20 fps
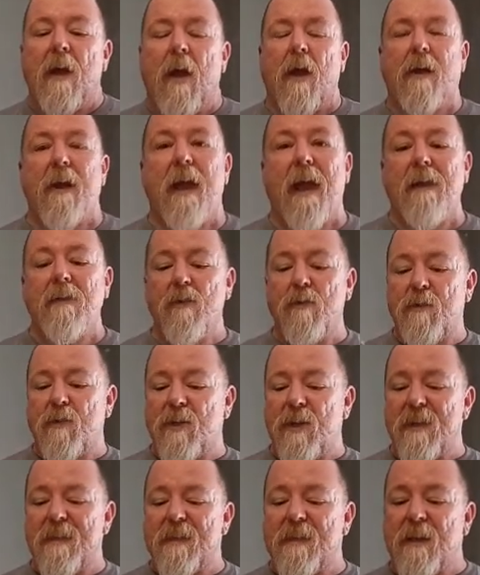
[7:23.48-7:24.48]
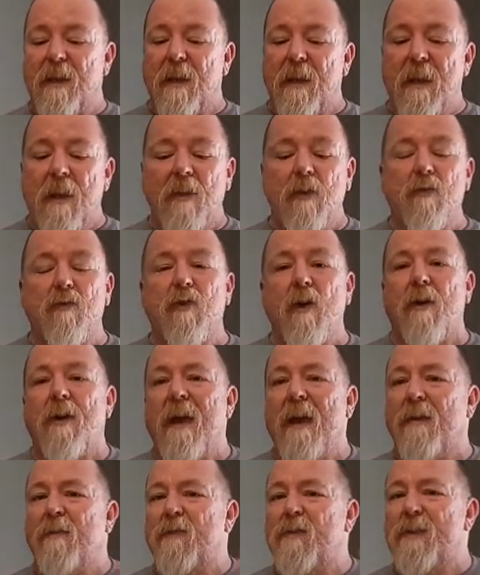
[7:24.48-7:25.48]
Okay, and you don't
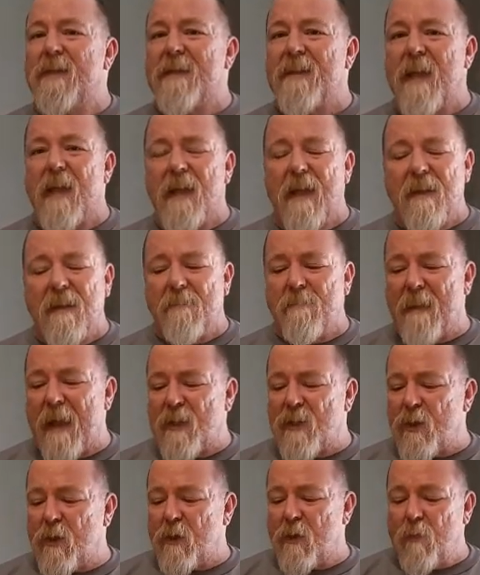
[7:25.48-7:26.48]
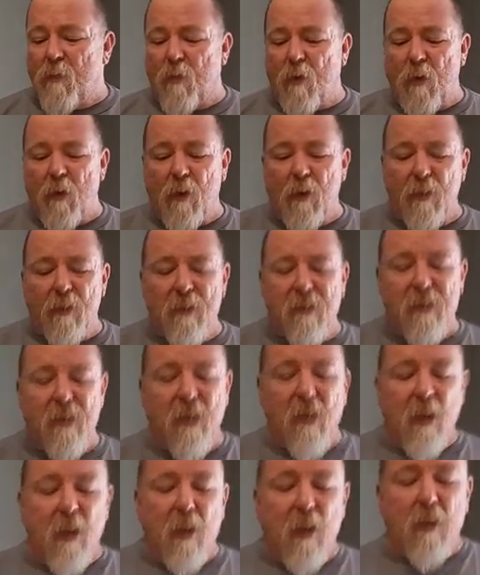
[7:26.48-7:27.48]
have to say any magical words.
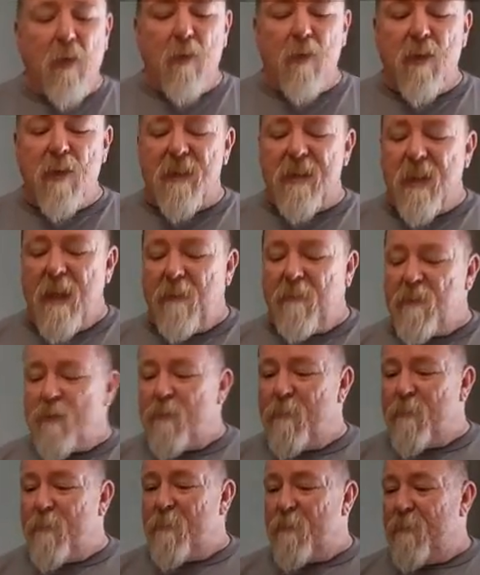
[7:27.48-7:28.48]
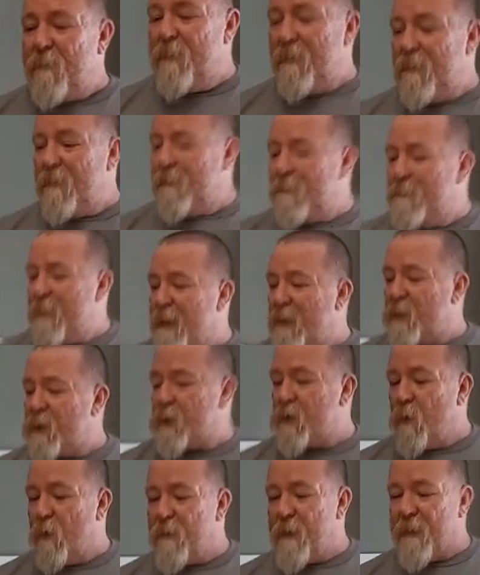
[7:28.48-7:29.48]
You just have to make
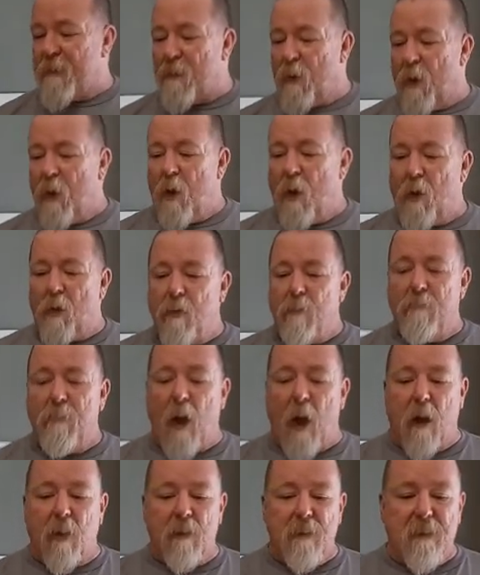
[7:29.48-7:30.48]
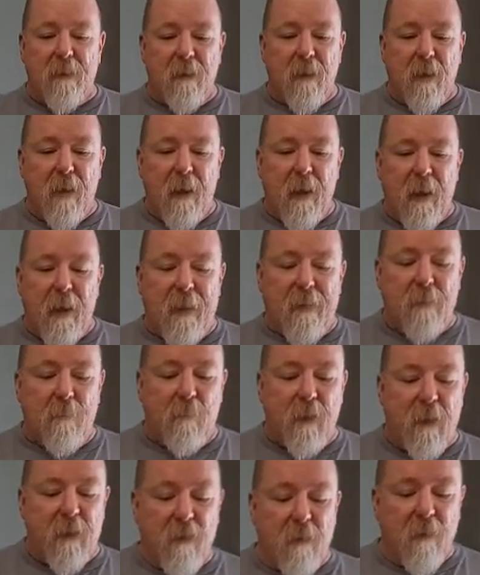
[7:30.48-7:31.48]
sure that the whole box has
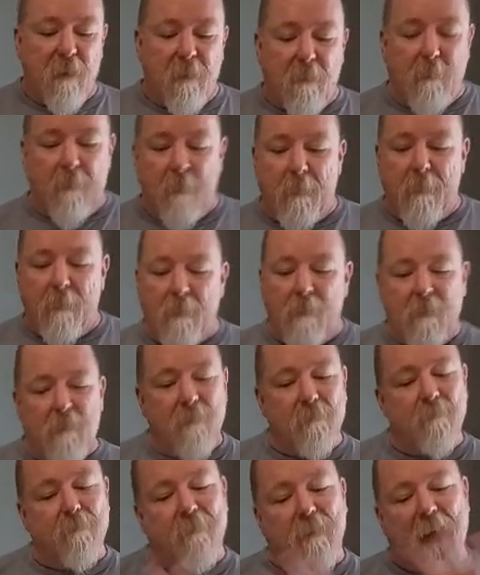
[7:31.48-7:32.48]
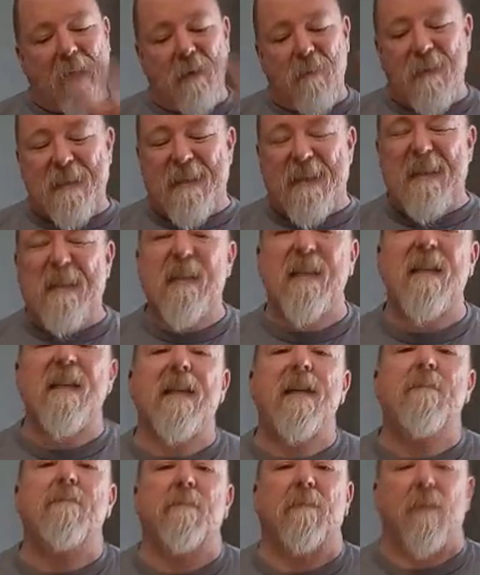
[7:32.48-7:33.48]
been kind of
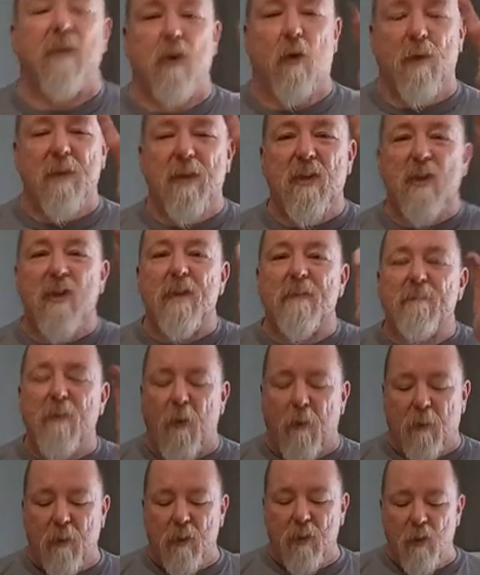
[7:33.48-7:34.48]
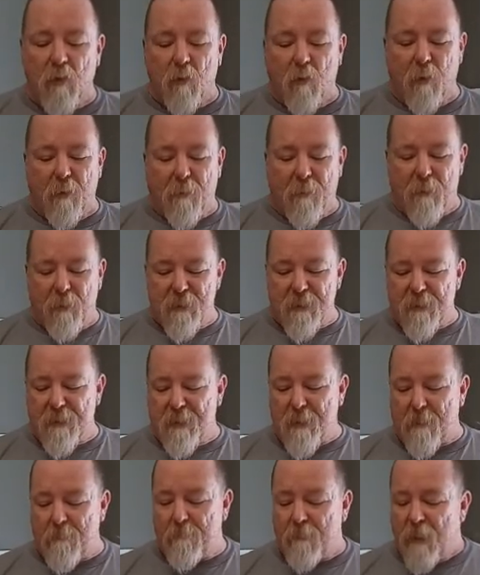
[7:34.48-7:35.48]
steamed or smoked with this
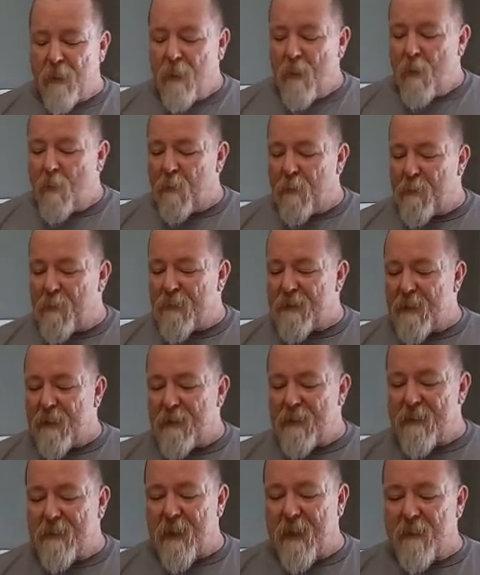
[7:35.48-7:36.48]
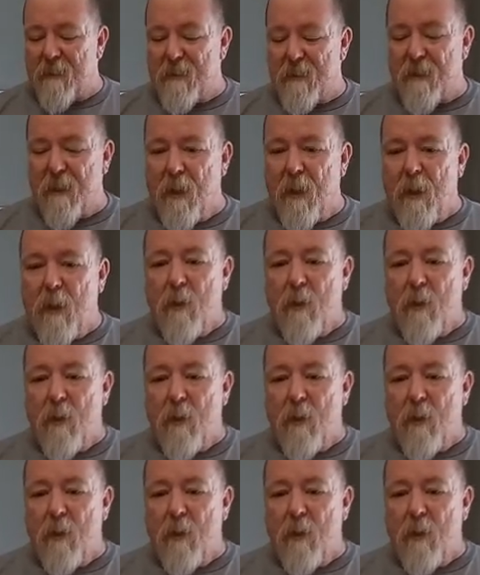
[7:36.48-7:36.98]
incense.